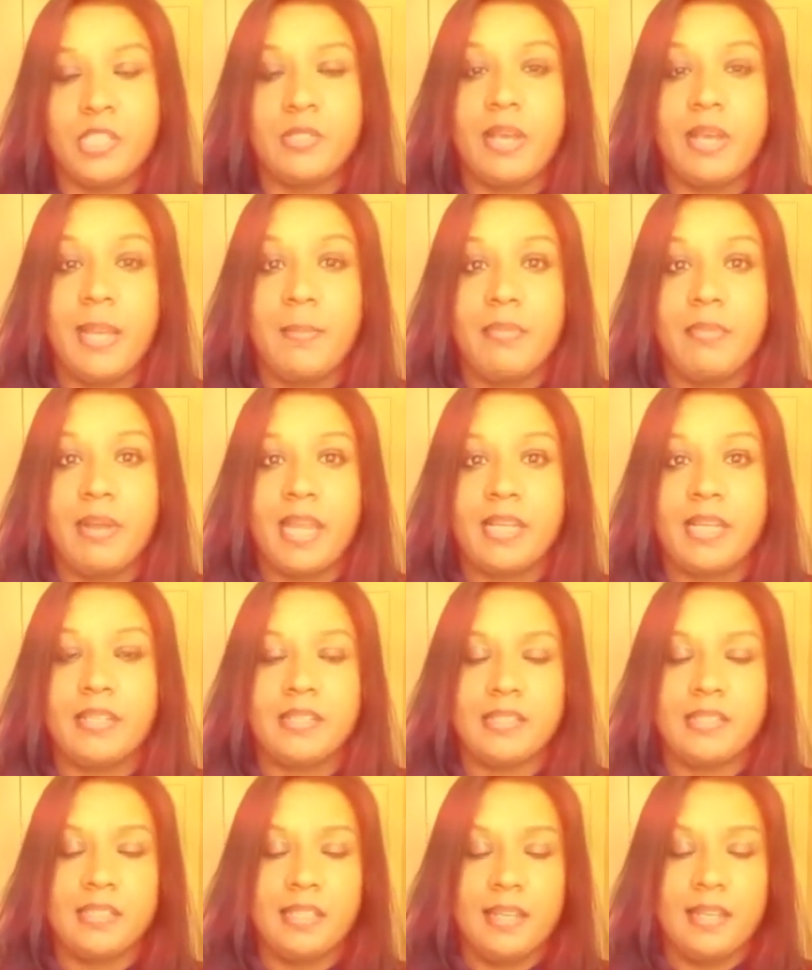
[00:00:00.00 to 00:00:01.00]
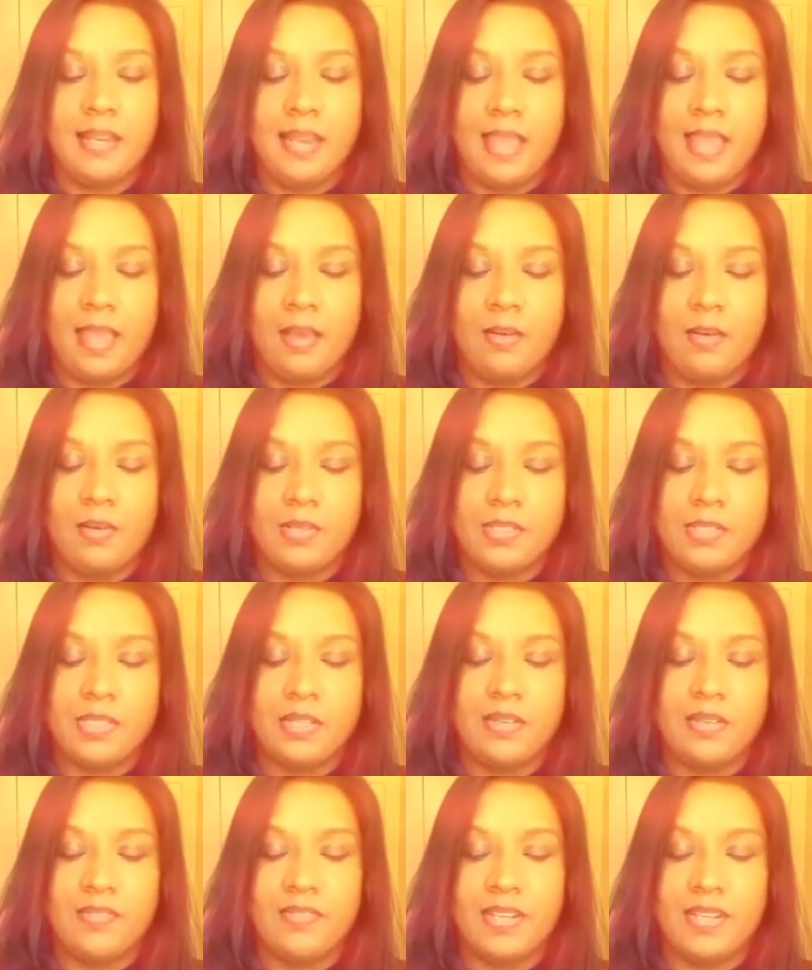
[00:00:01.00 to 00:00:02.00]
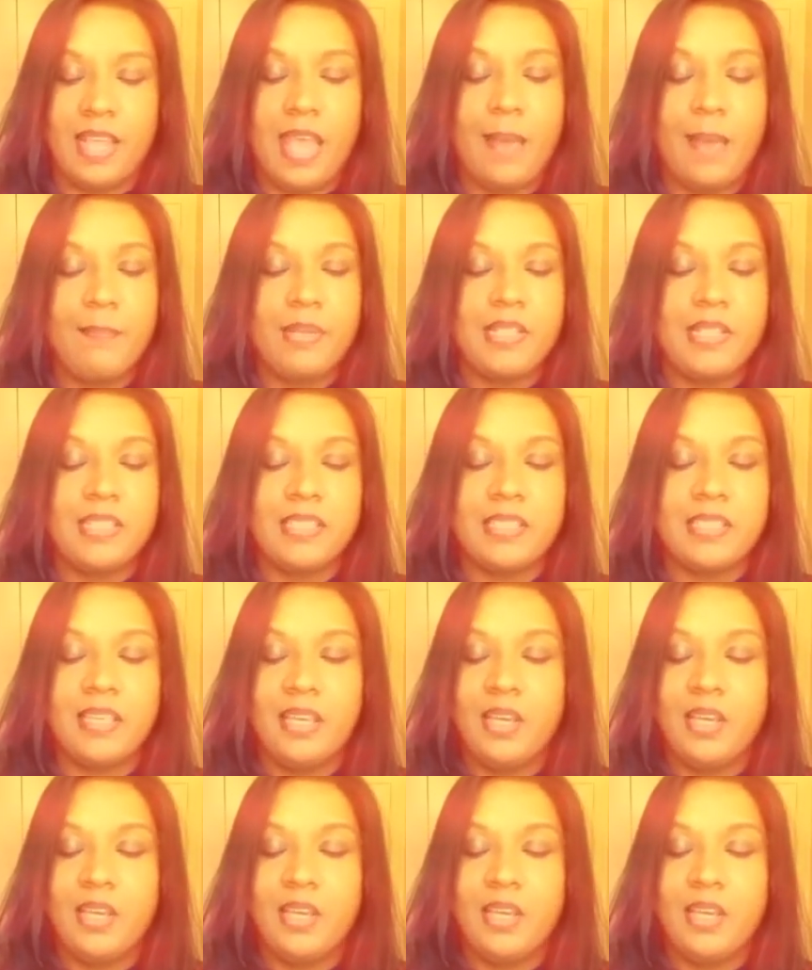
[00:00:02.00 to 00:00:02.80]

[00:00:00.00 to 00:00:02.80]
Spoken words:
So I practice it now. So if it happens